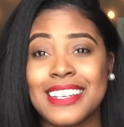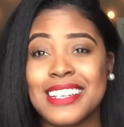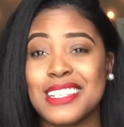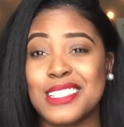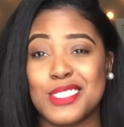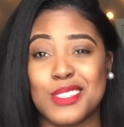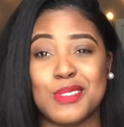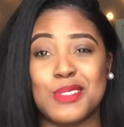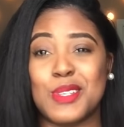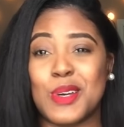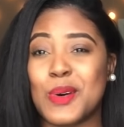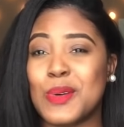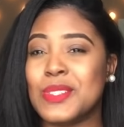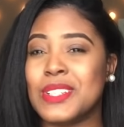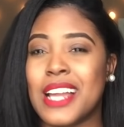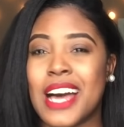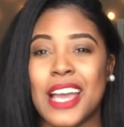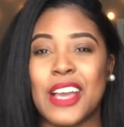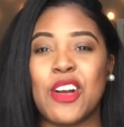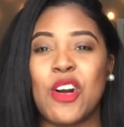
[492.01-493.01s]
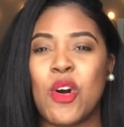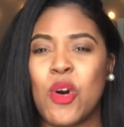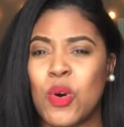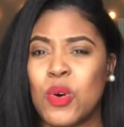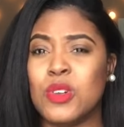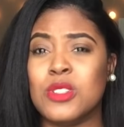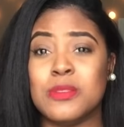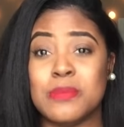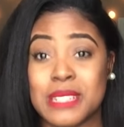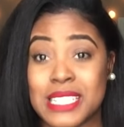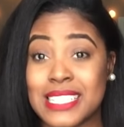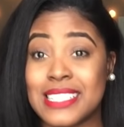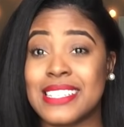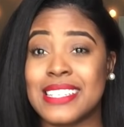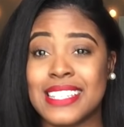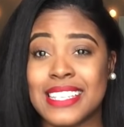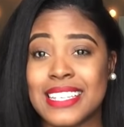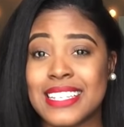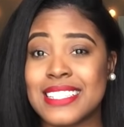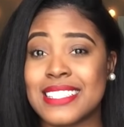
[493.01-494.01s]
so don't like hold me to
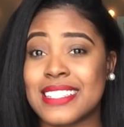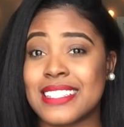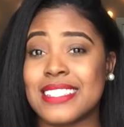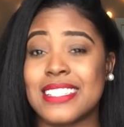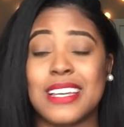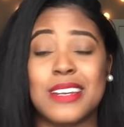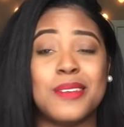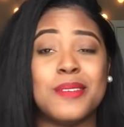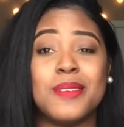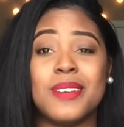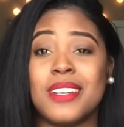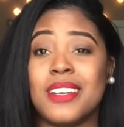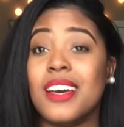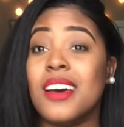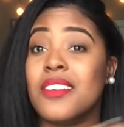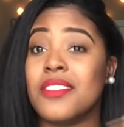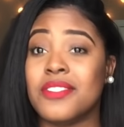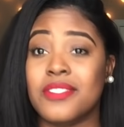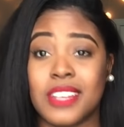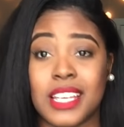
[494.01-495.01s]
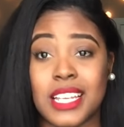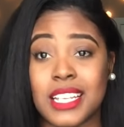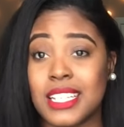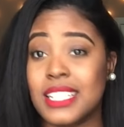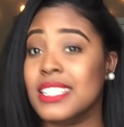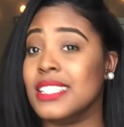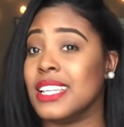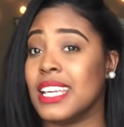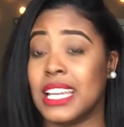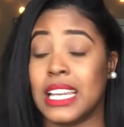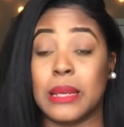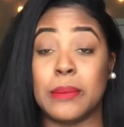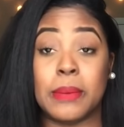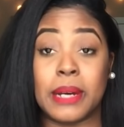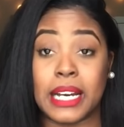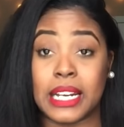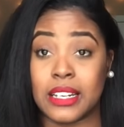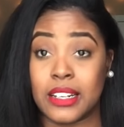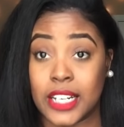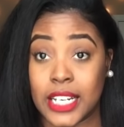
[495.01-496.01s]
this because I don't want to offend
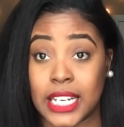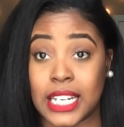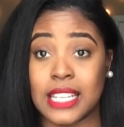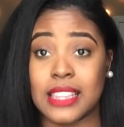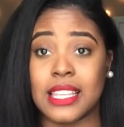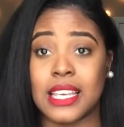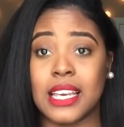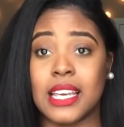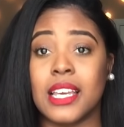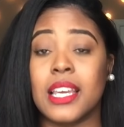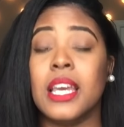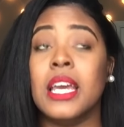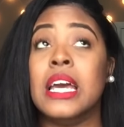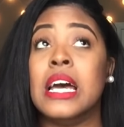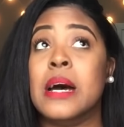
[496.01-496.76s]
anybody or anything,